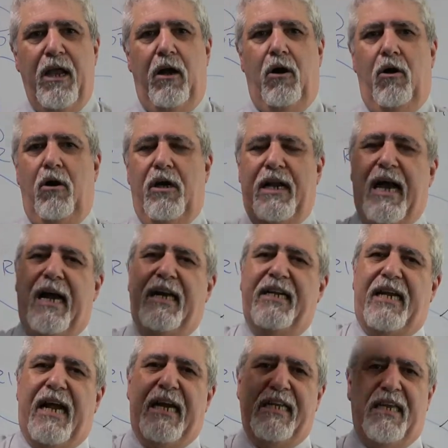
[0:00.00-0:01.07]
or
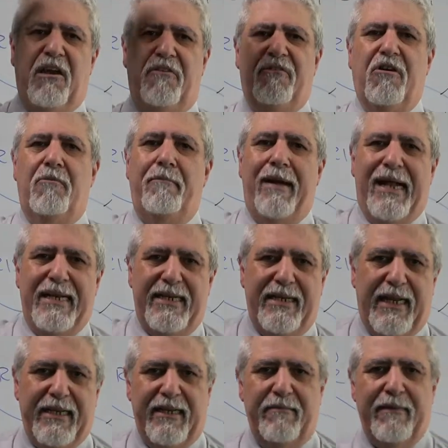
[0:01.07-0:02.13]
hierarchy of
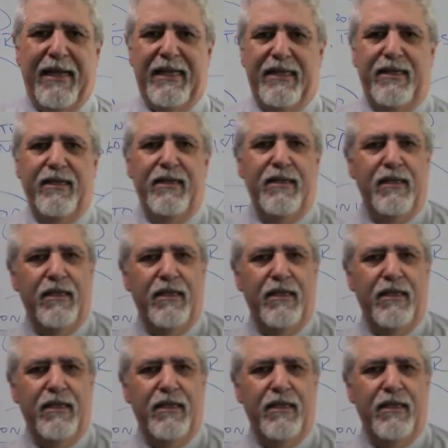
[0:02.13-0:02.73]
command and demand.